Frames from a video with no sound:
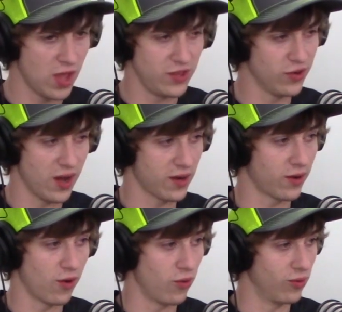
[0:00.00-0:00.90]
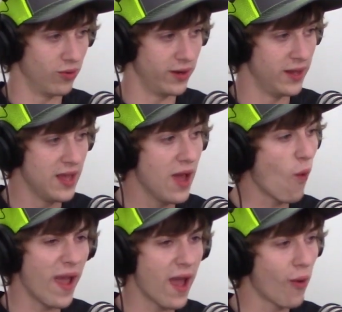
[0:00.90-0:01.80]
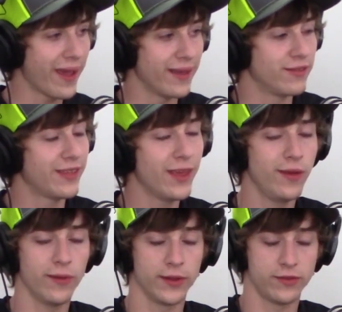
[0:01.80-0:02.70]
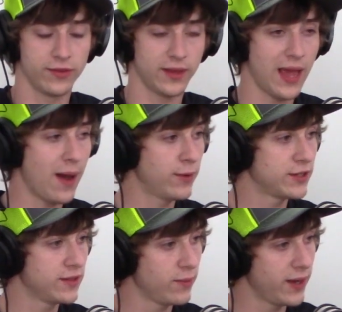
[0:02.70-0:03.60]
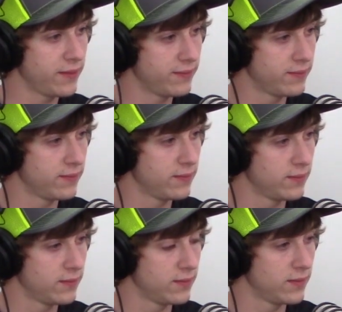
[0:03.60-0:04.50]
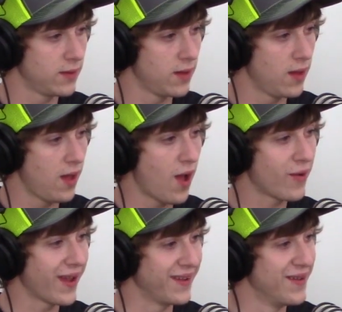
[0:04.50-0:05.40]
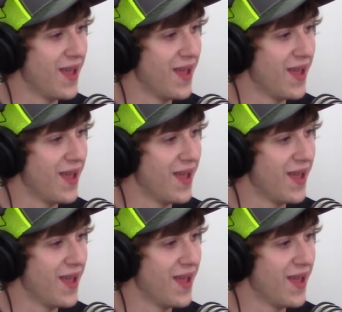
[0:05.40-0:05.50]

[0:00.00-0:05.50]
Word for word: You're not gonna hold on. Okay, say let's just say how much does he weigh? 990 pounds. okay,